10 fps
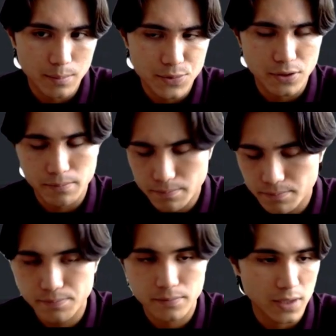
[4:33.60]
So
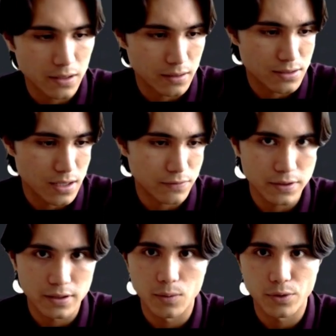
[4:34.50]
I think it's
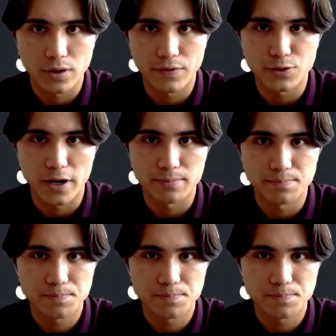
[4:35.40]
definitely worth giving a try.